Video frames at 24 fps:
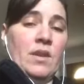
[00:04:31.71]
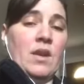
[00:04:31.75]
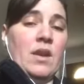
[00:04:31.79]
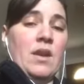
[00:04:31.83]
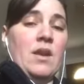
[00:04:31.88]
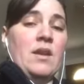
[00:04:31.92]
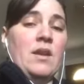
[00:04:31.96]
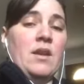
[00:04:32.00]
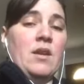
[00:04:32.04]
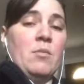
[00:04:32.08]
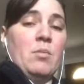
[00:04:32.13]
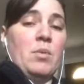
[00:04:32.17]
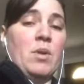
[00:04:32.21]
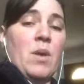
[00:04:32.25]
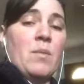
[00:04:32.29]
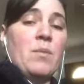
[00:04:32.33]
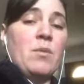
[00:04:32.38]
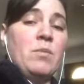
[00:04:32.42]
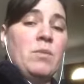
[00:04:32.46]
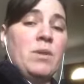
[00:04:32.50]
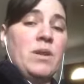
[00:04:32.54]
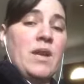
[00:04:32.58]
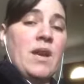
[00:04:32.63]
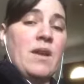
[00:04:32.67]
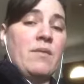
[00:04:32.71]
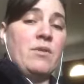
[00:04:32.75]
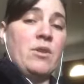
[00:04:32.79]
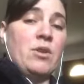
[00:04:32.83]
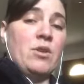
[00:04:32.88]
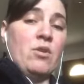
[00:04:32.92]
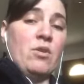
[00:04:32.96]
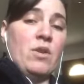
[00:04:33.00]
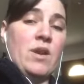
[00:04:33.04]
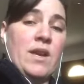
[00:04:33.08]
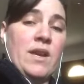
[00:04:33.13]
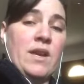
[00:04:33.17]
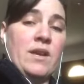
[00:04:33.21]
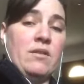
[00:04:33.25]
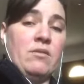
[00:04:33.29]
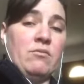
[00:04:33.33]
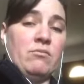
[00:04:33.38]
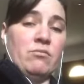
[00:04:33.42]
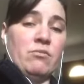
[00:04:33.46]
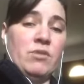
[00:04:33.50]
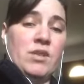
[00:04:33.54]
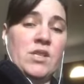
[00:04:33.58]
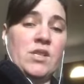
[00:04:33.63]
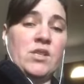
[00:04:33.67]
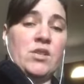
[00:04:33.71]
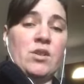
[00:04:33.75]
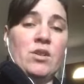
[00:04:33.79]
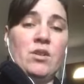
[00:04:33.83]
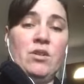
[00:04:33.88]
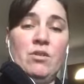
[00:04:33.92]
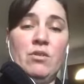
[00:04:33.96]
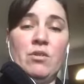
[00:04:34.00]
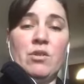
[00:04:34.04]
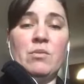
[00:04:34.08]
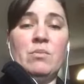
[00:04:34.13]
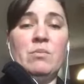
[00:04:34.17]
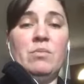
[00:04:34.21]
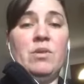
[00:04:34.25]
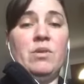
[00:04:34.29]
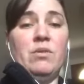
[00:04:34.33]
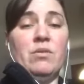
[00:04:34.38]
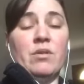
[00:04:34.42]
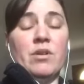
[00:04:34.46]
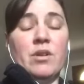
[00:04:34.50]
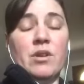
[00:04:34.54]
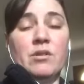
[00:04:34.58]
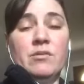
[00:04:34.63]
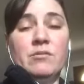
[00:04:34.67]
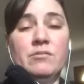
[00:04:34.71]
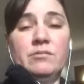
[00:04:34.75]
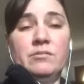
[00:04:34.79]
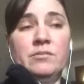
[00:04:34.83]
And I'll probably have you go ahead and restart your computer,